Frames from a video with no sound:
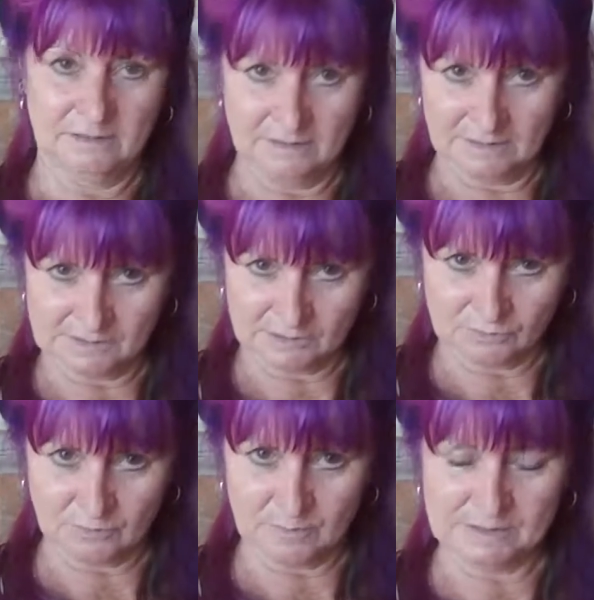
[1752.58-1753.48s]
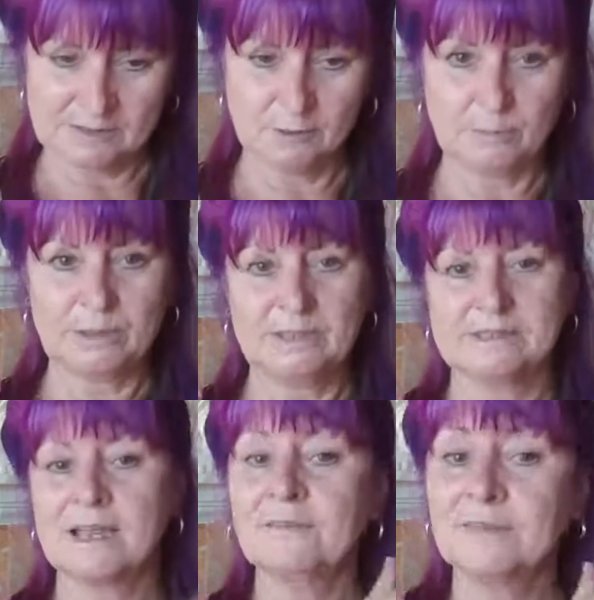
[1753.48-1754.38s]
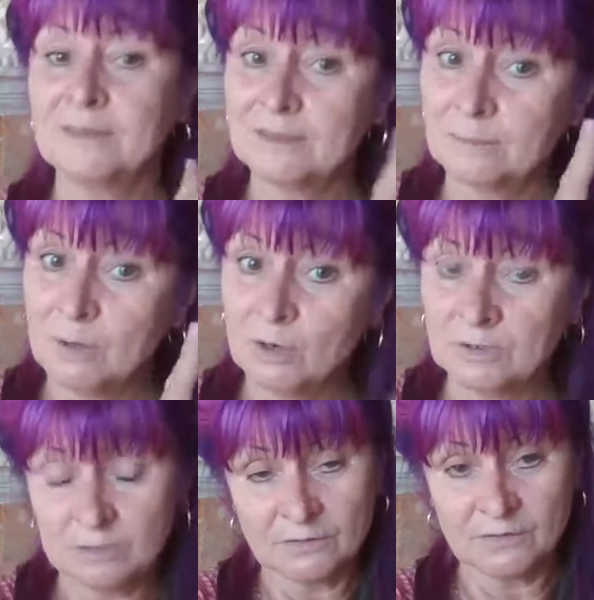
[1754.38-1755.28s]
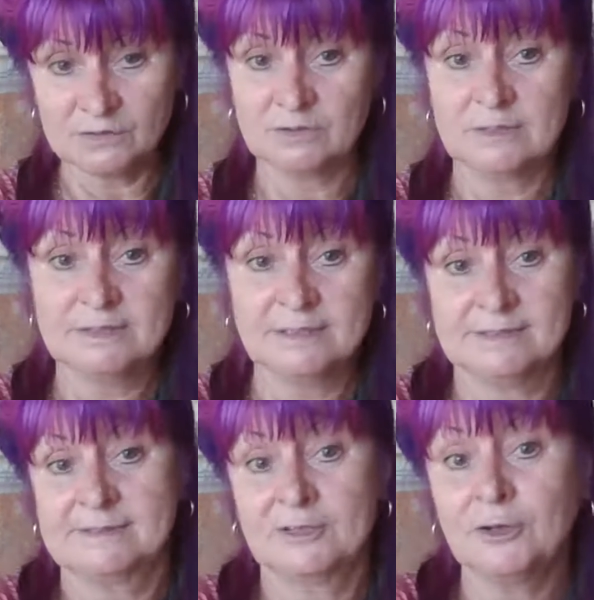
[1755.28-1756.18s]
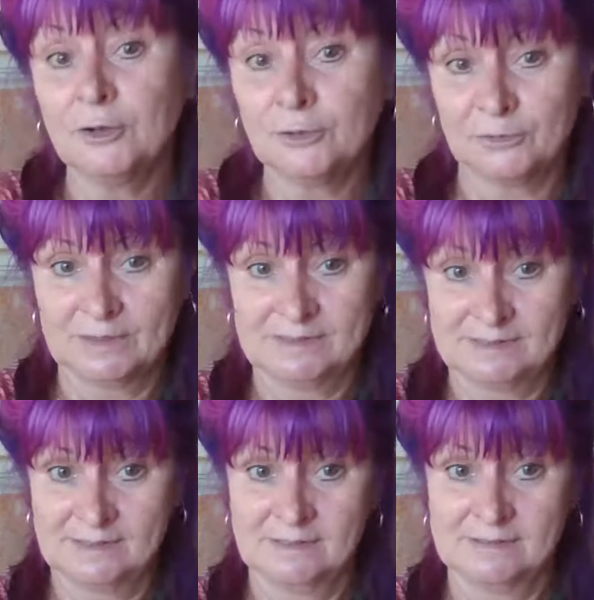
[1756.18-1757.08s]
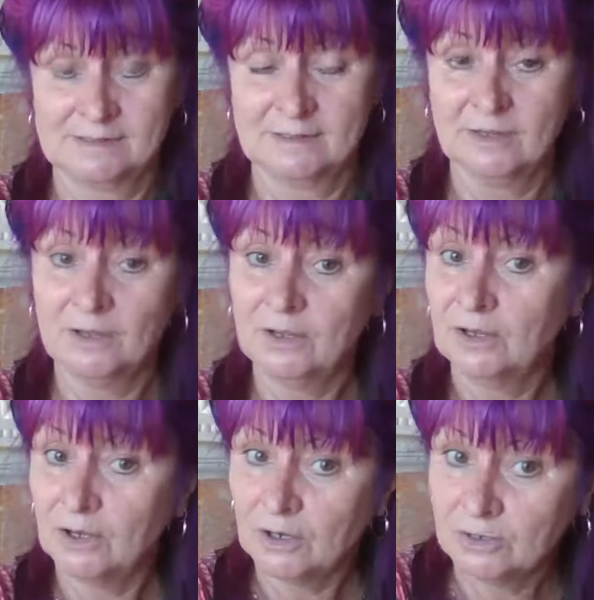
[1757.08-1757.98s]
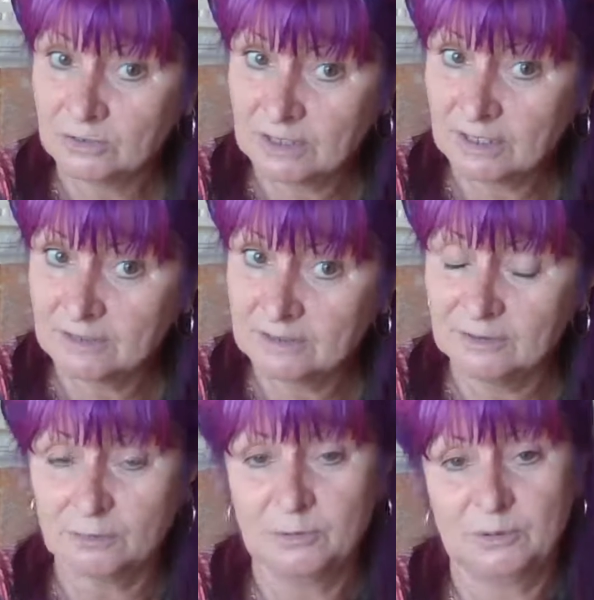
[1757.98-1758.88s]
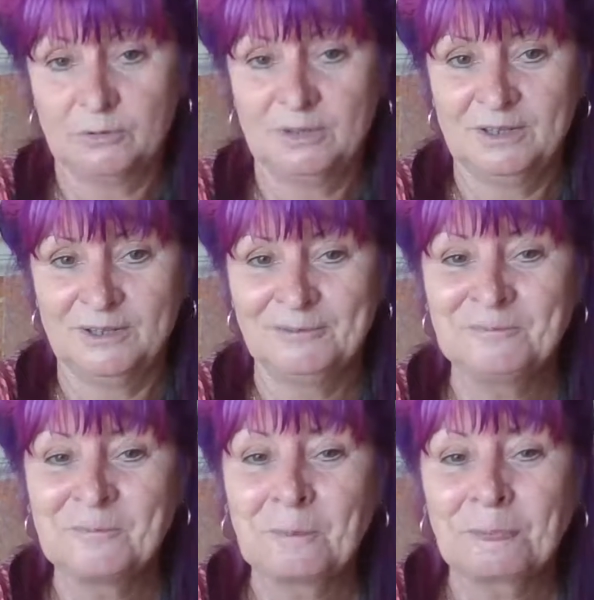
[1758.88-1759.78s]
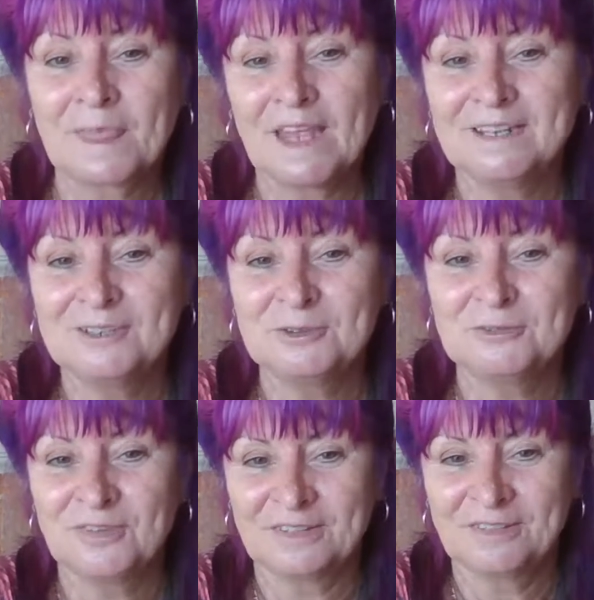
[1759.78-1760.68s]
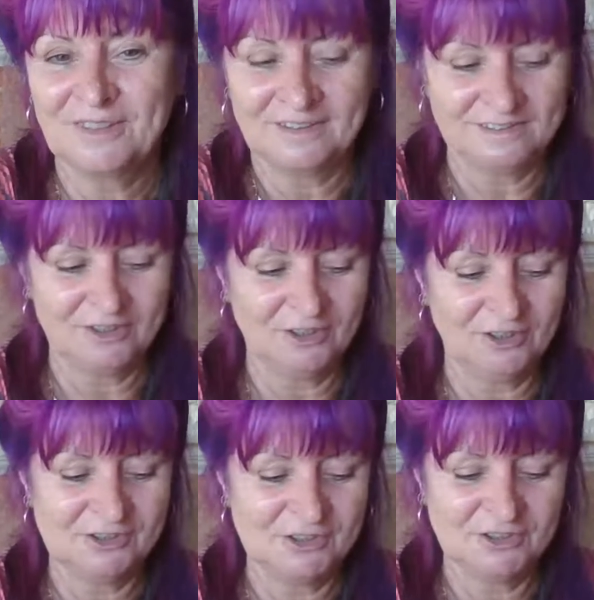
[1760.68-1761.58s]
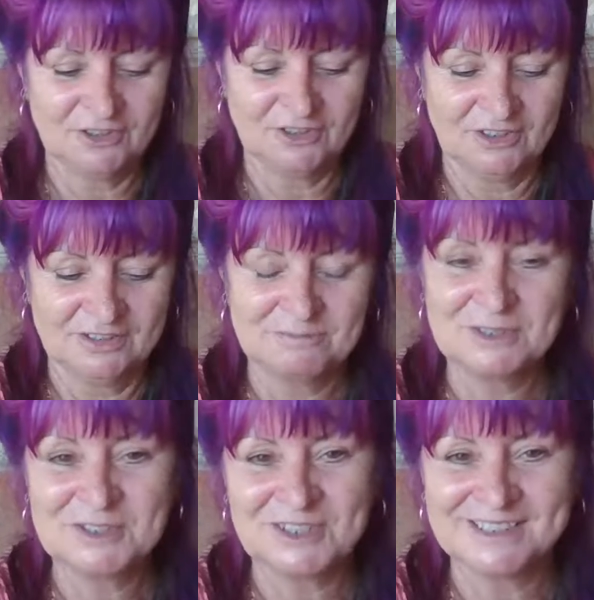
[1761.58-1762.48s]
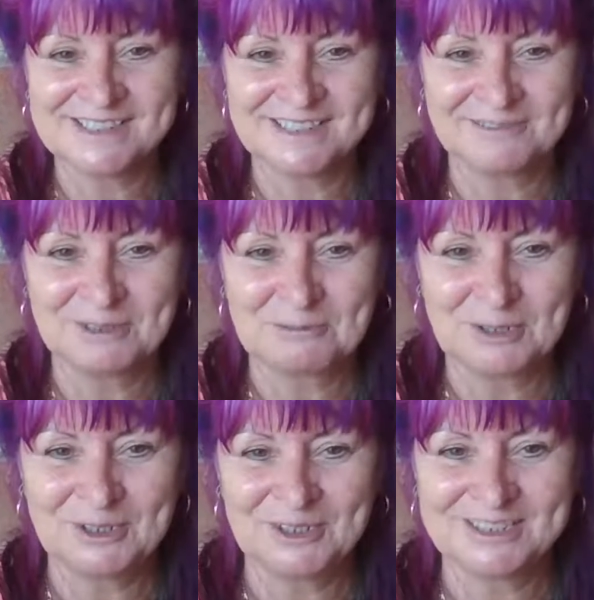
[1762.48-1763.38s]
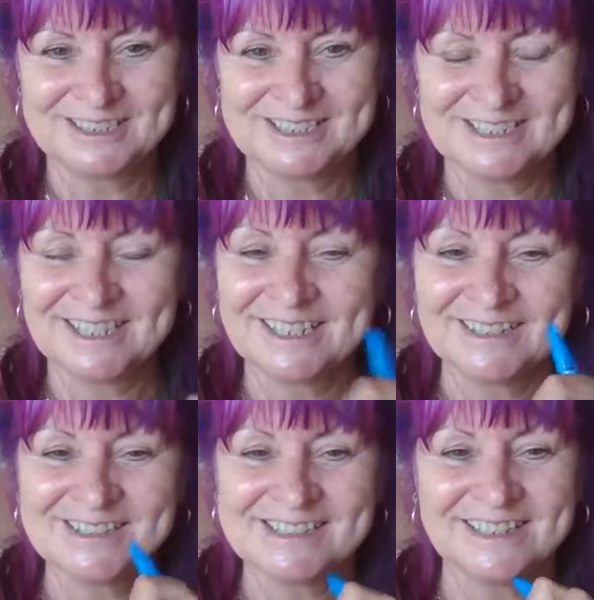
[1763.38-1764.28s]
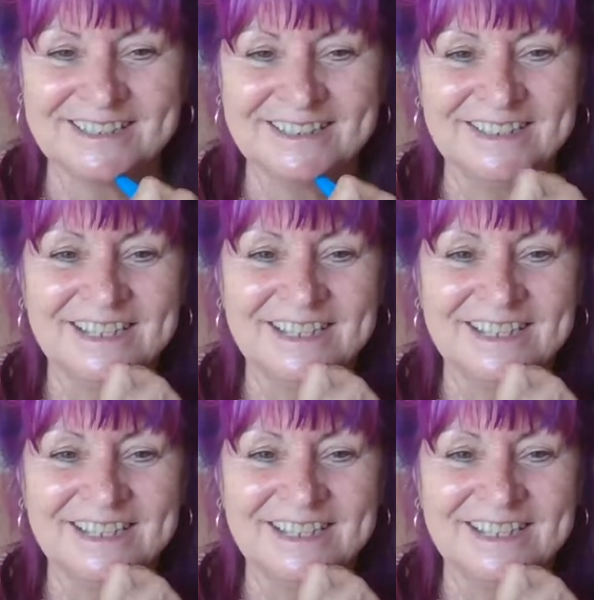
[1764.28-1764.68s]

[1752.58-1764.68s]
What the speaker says: Let's drop into peace. And the mind eventually lets go and says, okay, I'll work with you. A little fun thing that I like to do, I mentioned it to one of my clients yesterday, and I said,